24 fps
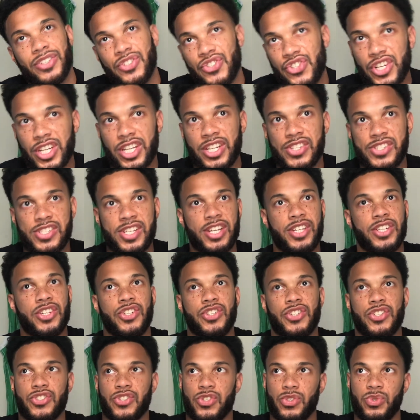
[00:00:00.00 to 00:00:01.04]
chicken
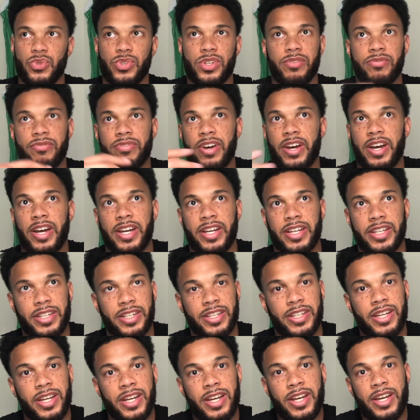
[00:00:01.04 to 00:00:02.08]
tenders, or you can find
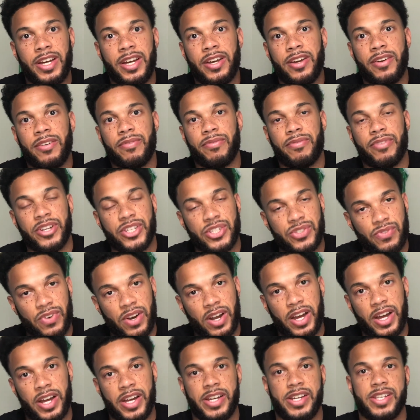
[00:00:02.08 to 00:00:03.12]
French
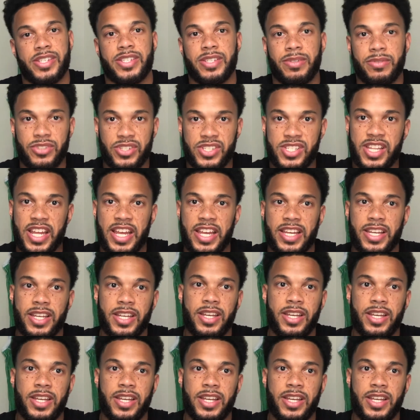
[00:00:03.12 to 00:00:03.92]
fries and steak